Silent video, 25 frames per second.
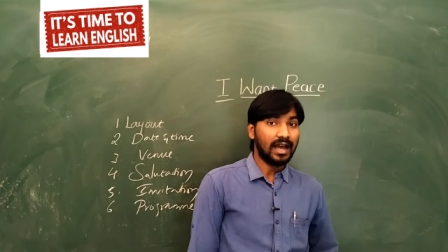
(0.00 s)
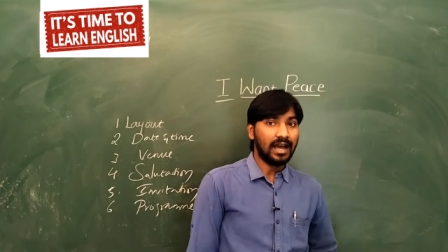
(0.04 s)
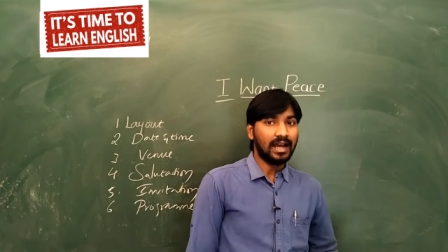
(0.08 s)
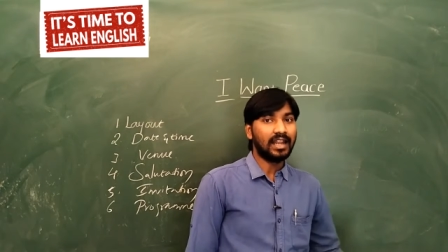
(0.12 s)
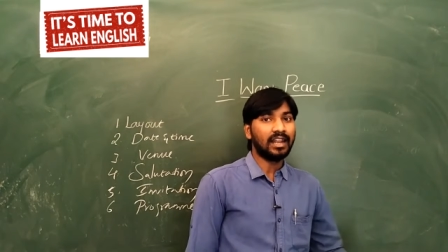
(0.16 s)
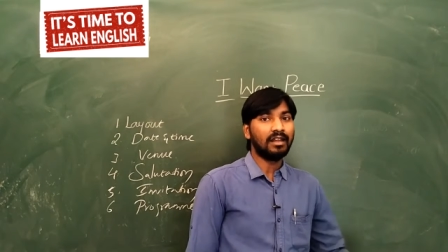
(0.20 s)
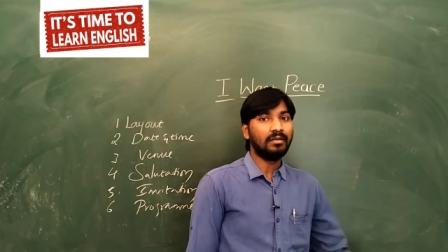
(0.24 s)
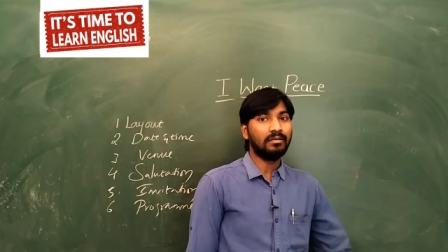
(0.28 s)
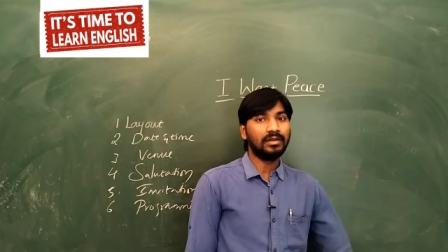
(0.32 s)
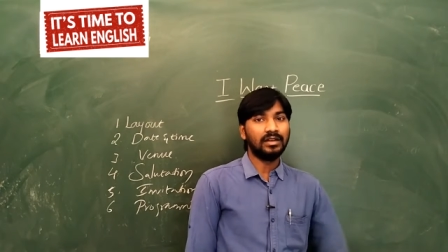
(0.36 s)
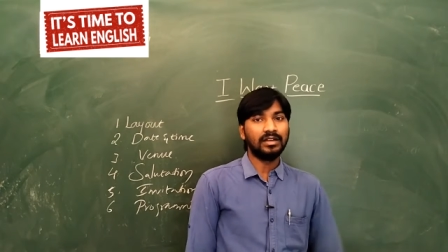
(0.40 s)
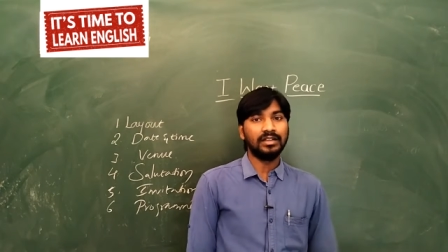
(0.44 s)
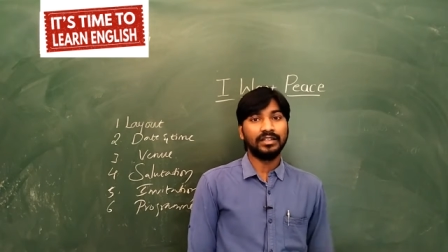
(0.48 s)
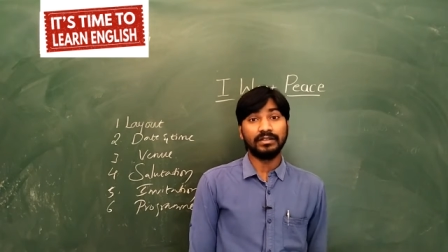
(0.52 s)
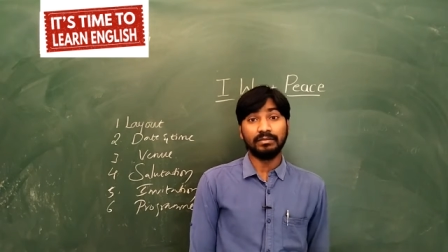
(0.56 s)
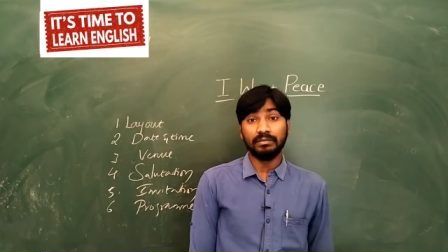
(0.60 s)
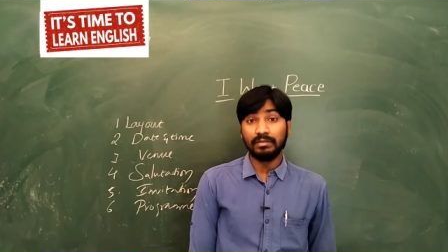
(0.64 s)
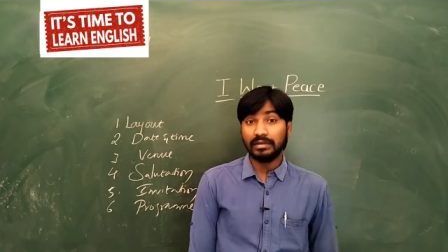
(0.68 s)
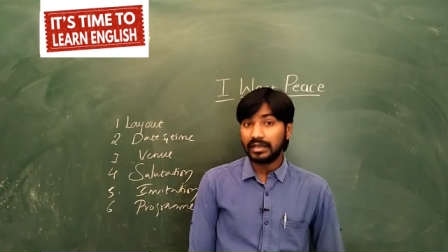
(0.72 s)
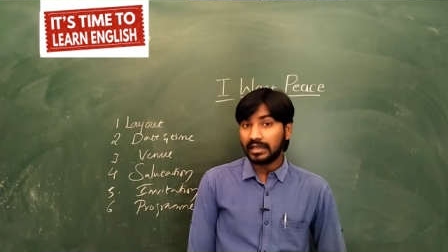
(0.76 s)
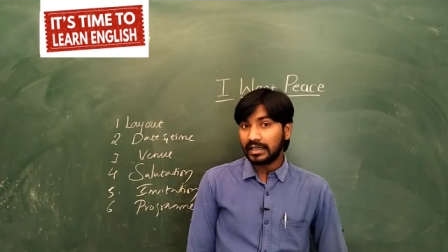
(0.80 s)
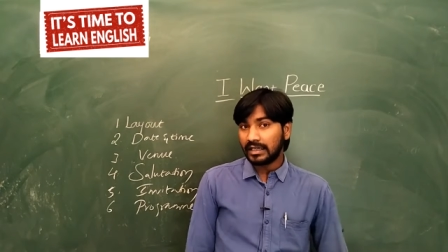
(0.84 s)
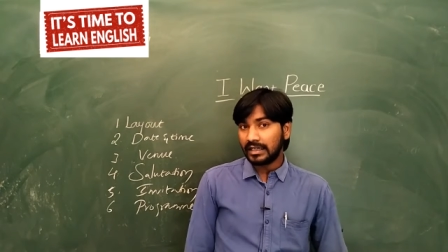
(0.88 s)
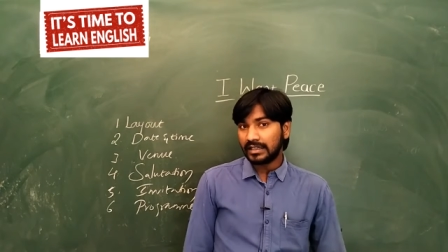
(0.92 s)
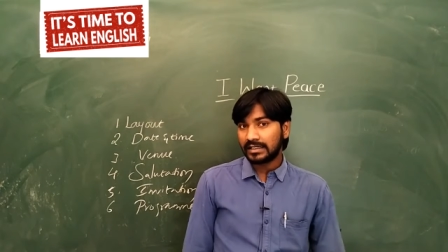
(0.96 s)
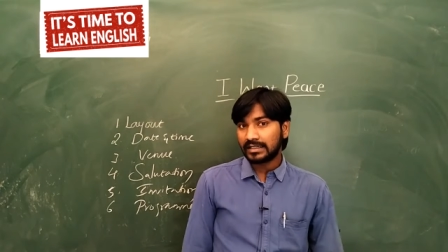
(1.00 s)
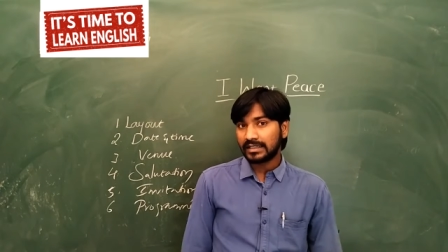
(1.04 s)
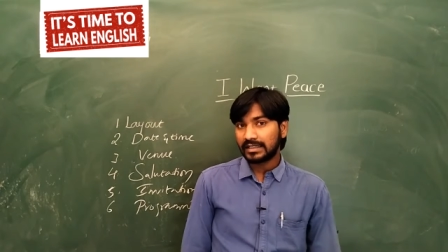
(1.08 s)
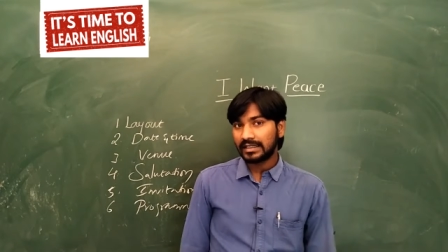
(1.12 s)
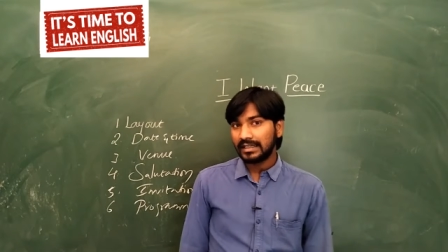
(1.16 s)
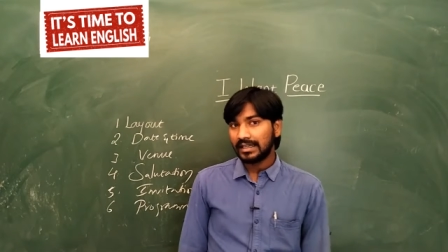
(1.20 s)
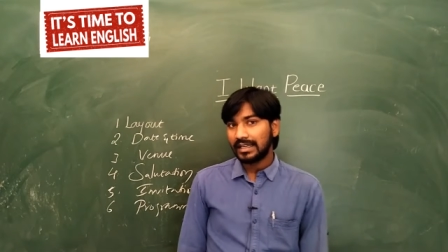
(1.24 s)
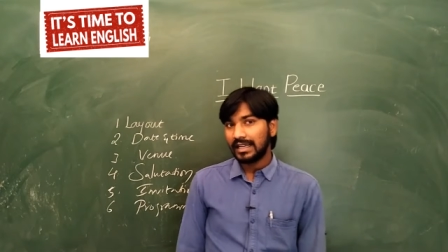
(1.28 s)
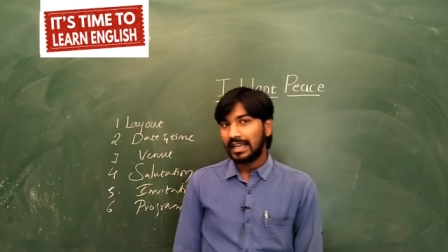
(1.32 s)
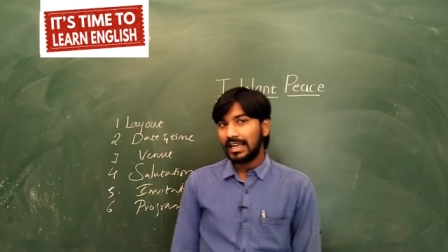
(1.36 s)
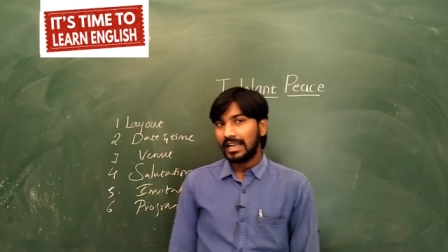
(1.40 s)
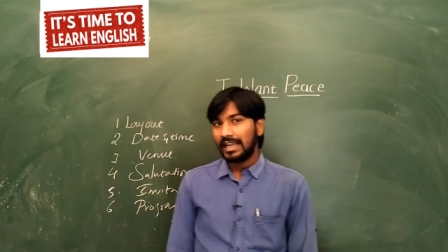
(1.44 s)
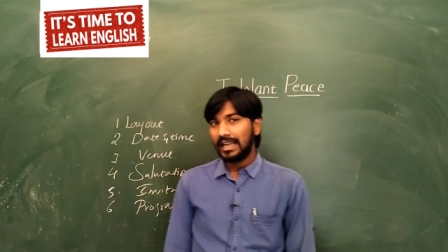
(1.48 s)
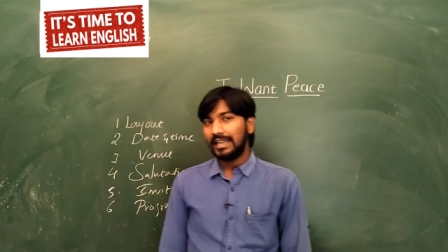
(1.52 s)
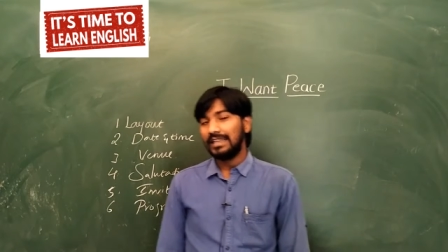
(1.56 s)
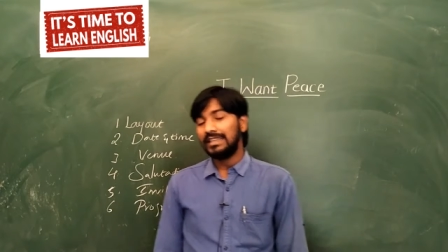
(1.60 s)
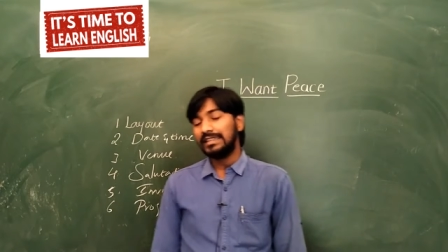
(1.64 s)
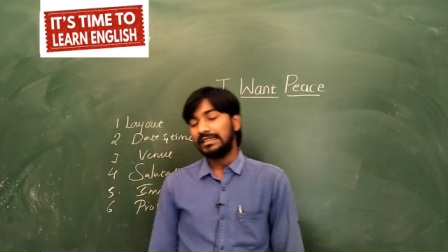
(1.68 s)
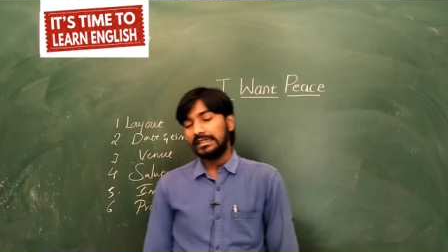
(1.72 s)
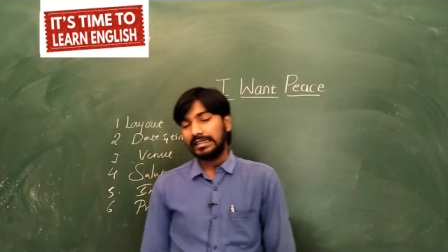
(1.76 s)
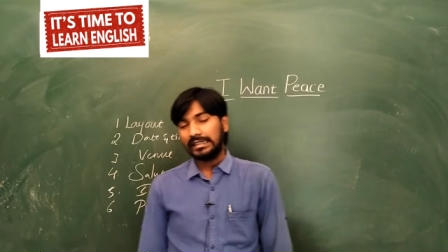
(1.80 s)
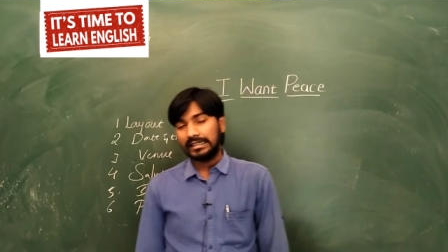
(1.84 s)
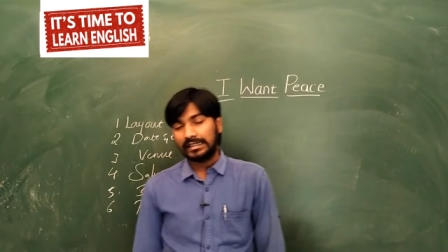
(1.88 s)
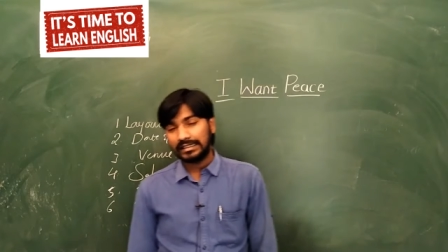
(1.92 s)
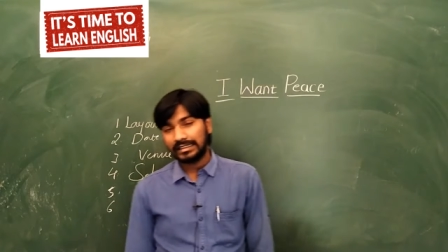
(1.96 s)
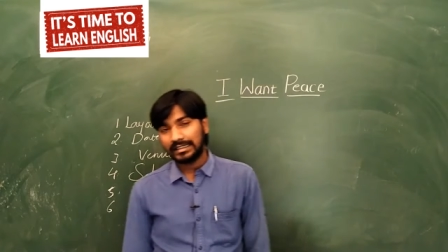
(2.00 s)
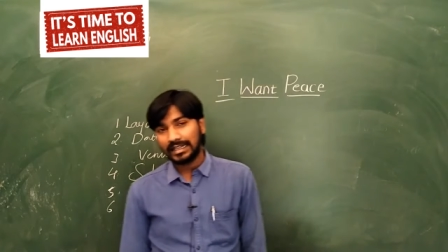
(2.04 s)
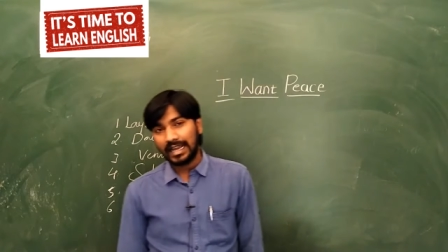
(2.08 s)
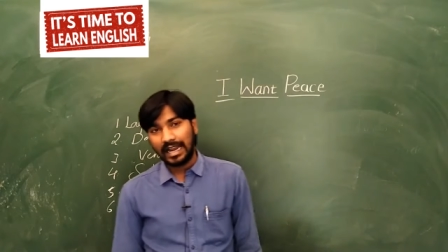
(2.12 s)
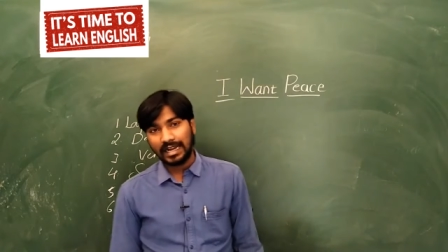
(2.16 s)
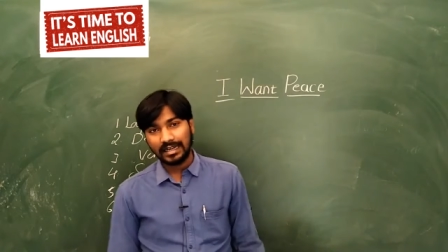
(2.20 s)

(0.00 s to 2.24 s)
Animals, birds, insects